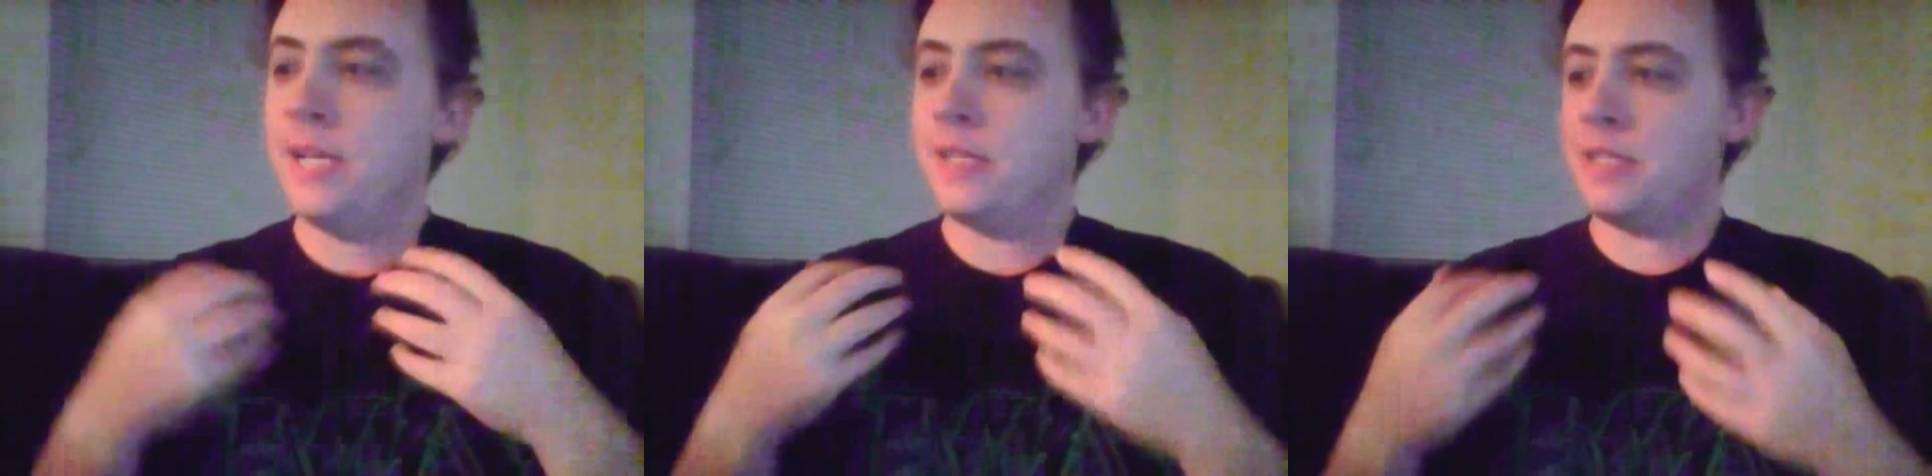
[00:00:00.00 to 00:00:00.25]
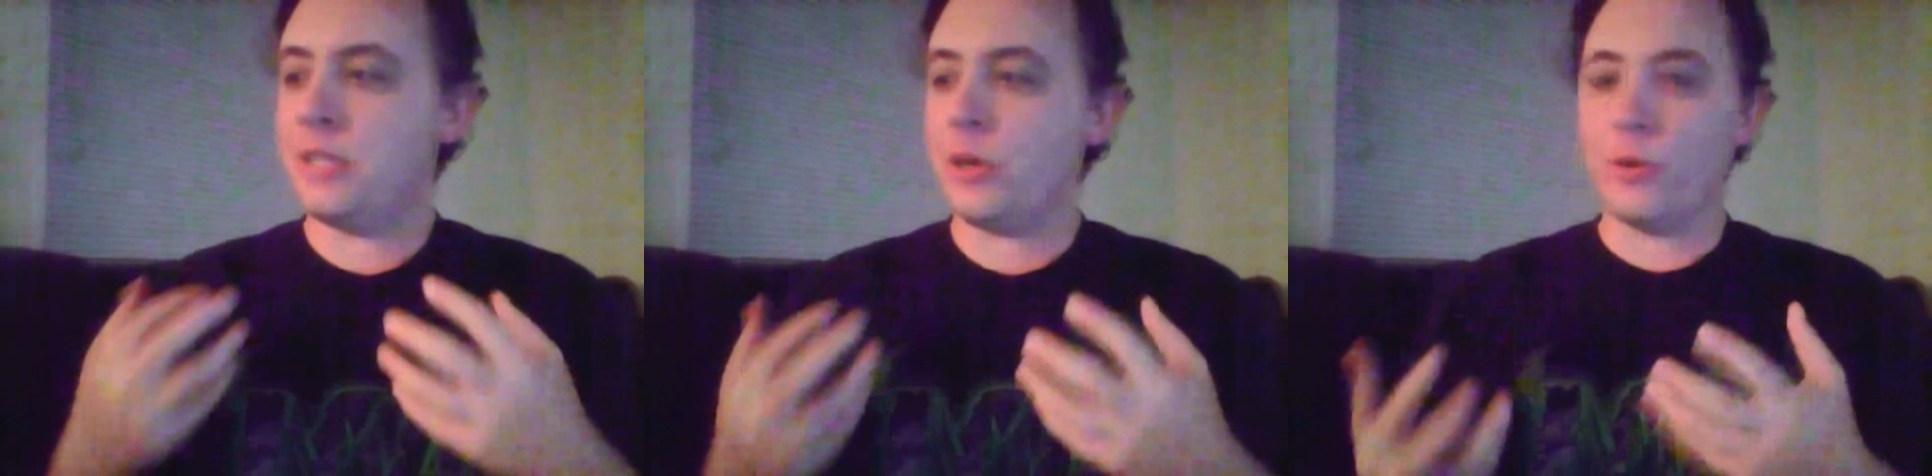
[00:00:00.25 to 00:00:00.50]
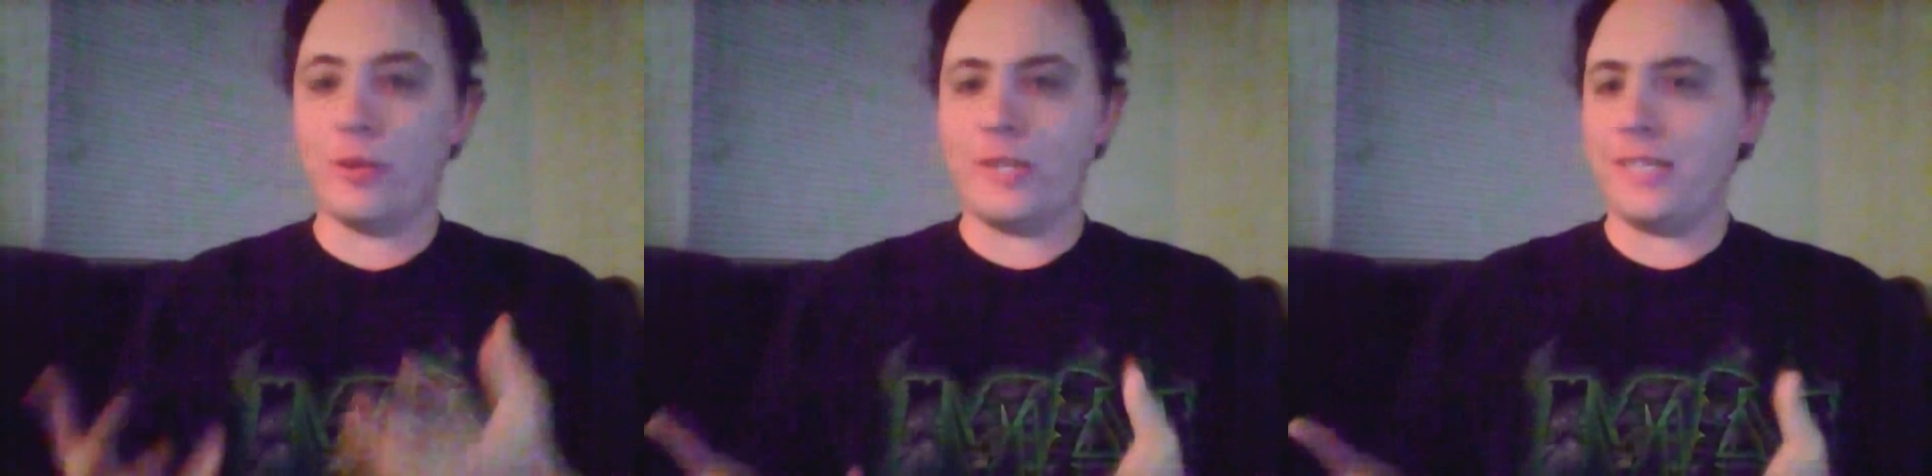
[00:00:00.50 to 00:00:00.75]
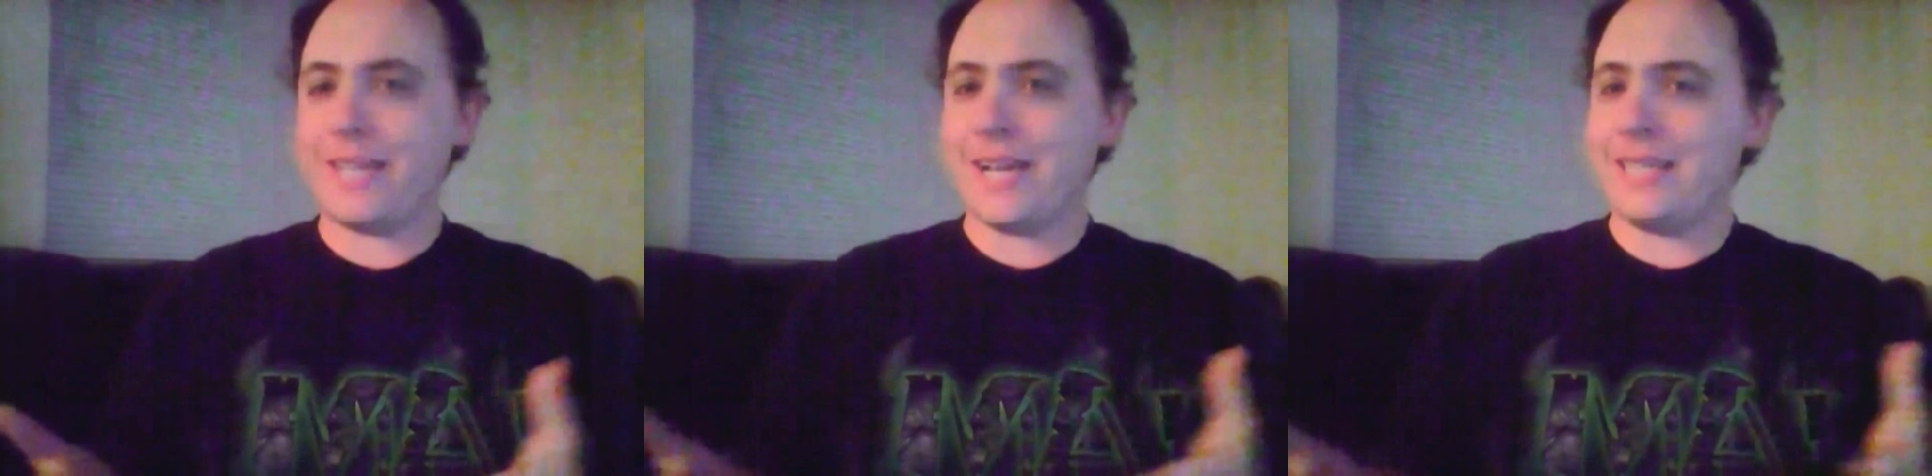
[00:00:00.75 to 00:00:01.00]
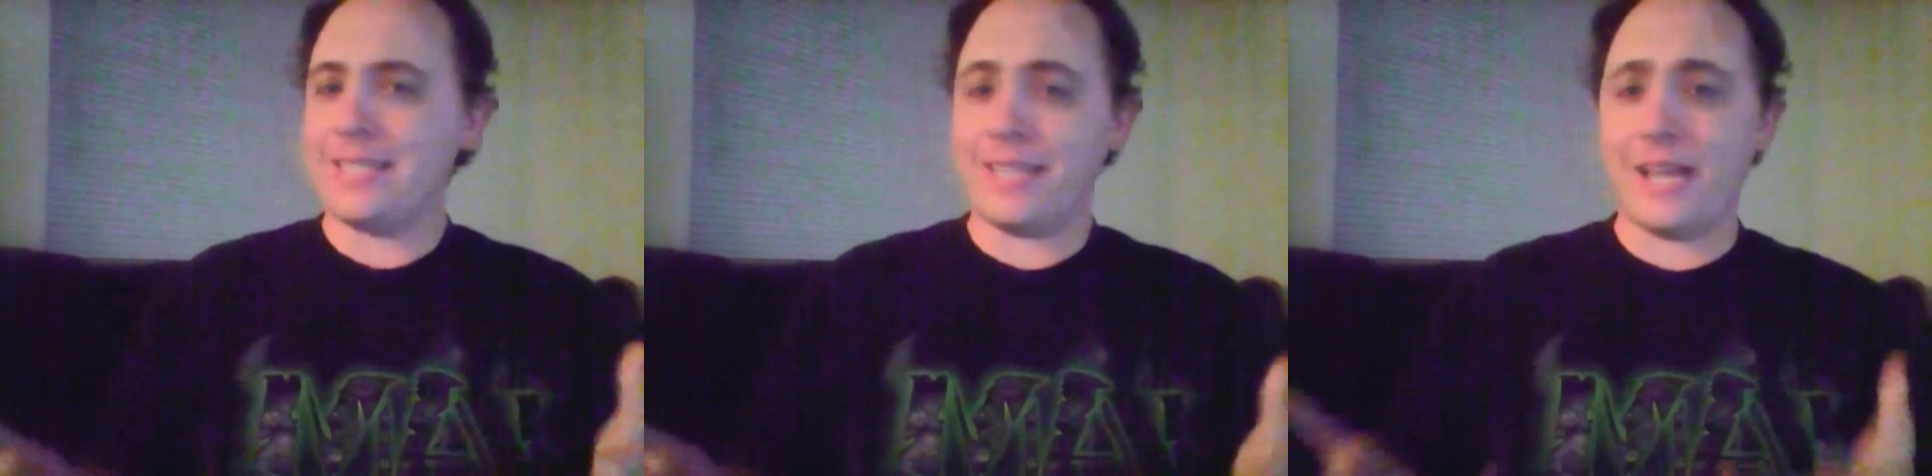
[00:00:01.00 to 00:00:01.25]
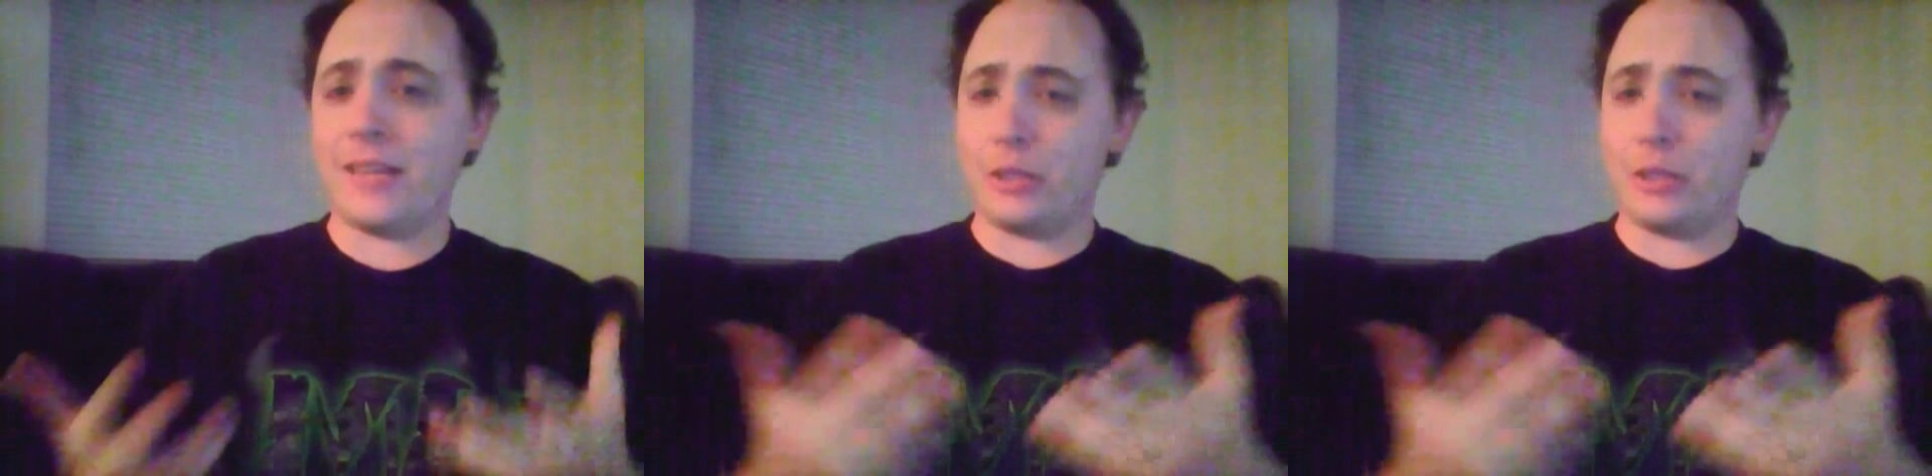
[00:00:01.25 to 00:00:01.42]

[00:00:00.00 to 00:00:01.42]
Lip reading: So these guys, again,